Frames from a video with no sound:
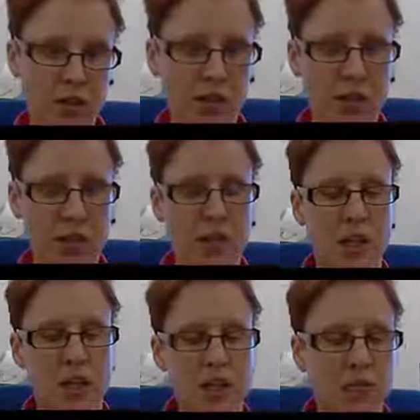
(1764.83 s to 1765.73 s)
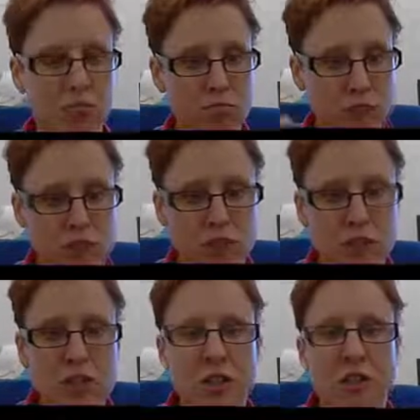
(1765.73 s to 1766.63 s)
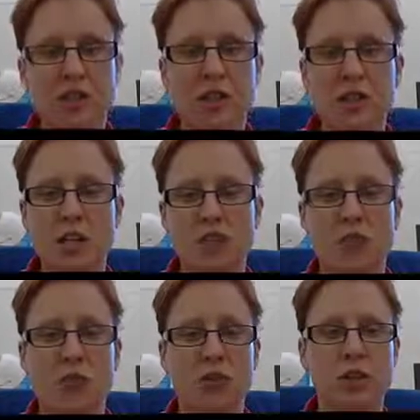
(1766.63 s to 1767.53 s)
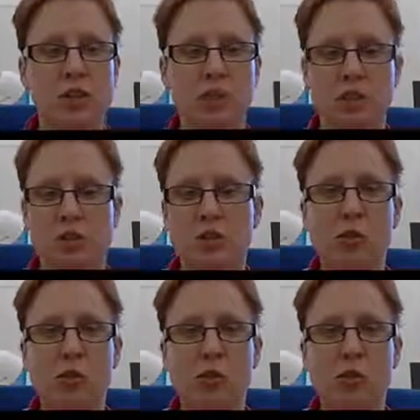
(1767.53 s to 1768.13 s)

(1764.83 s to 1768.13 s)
your next thing is, for instance, the assessment of these things.